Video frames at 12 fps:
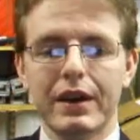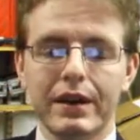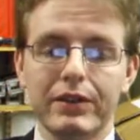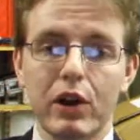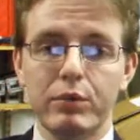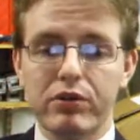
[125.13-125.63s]

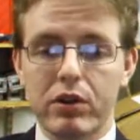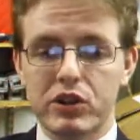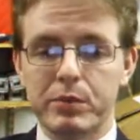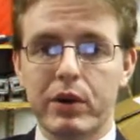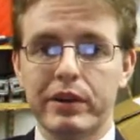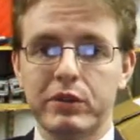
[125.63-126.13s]
No branch
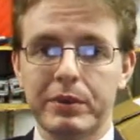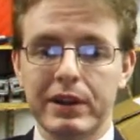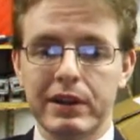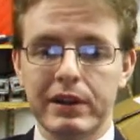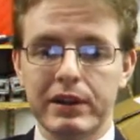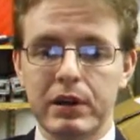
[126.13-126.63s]
mining has been
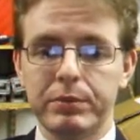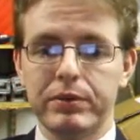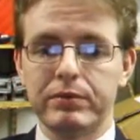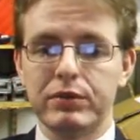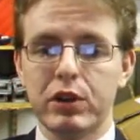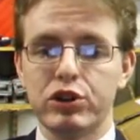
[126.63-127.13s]
cleared up,
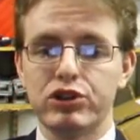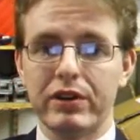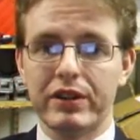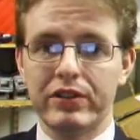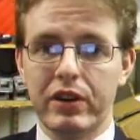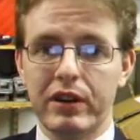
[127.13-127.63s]
no
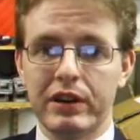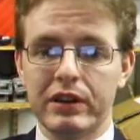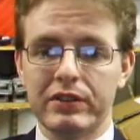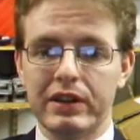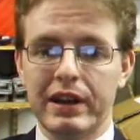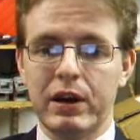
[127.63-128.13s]
straight tunnelling
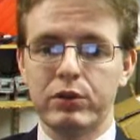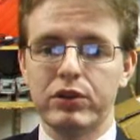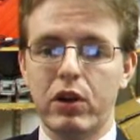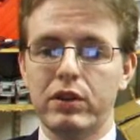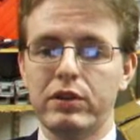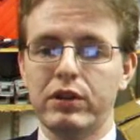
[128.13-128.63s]
is allowed, you're
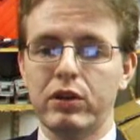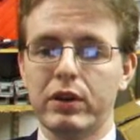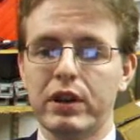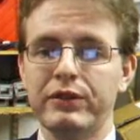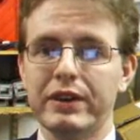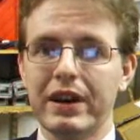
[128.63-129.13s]
only
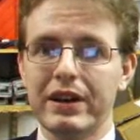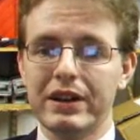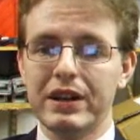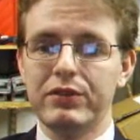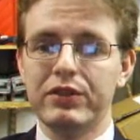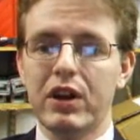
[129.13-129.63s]
looking for
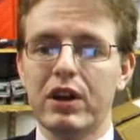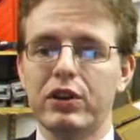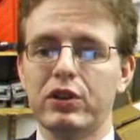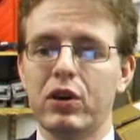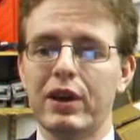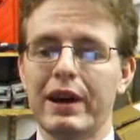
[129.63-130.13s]
caves, you're
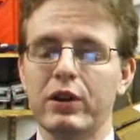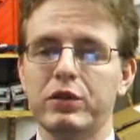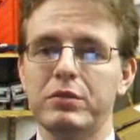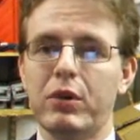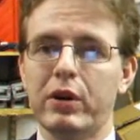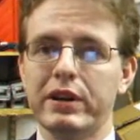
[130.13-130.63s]
not allowed to
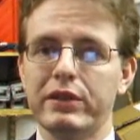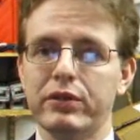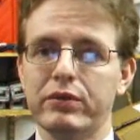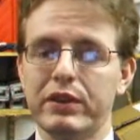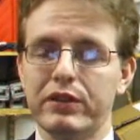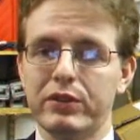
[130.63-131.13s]
be mining for
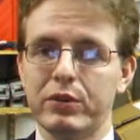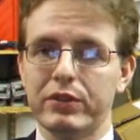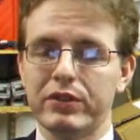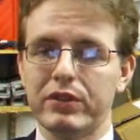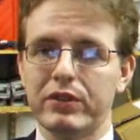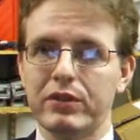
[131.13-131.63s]

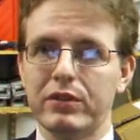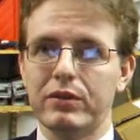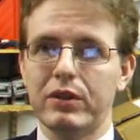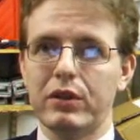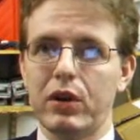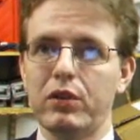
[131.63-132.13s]
resources.
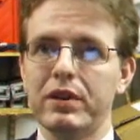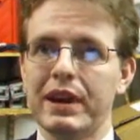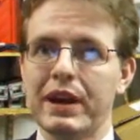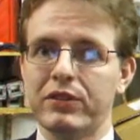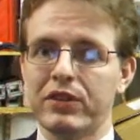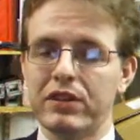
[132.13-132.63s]
You're only
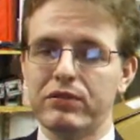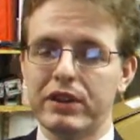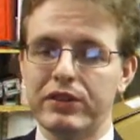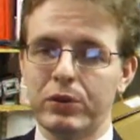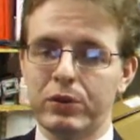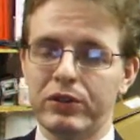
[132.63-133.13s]
allowed to take
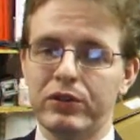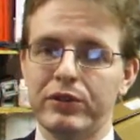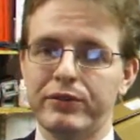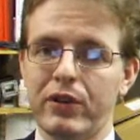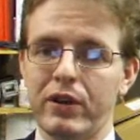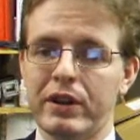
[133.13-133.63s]
resources you
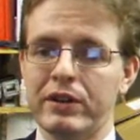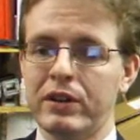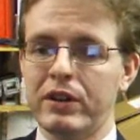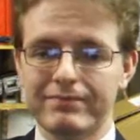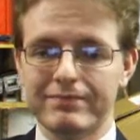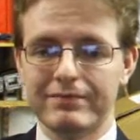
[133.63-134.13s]
find
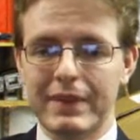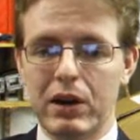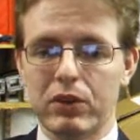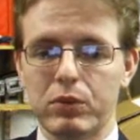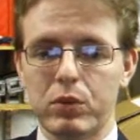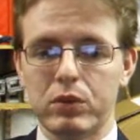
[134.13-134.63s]

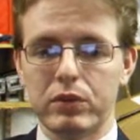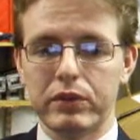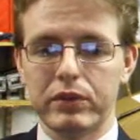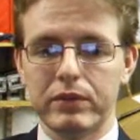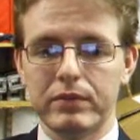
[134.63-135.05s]
out the walls.